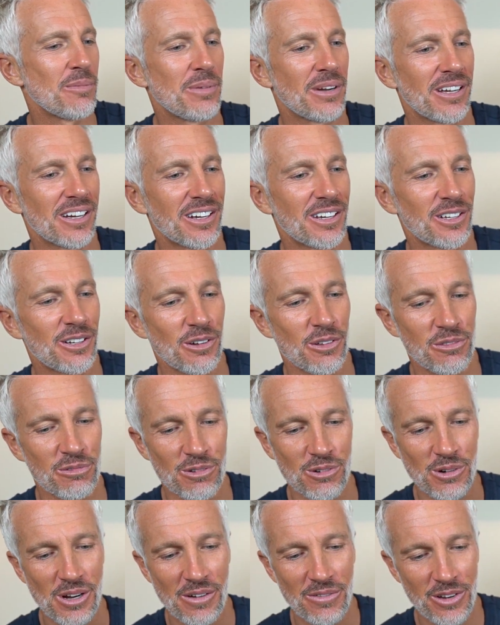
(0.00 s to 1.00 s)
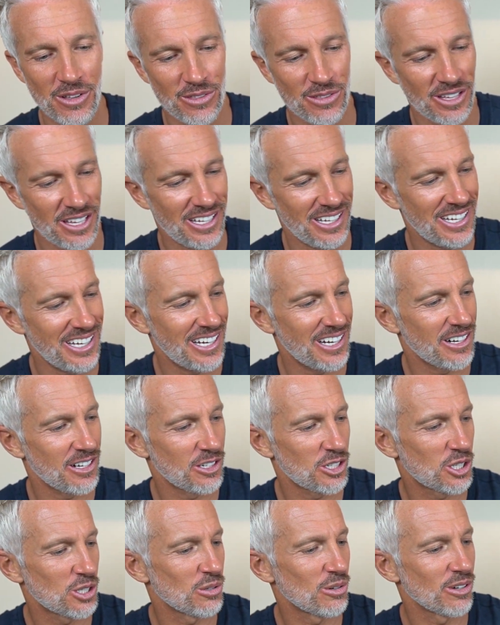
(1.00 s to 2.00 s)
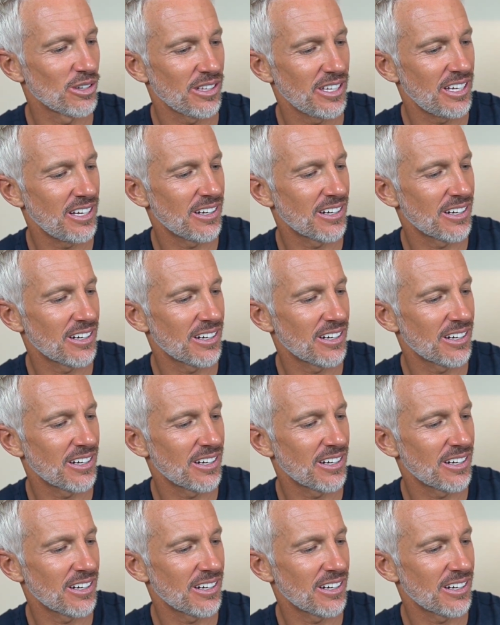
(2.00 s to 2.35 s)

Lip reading: but I'm gonna go through everything here shortly.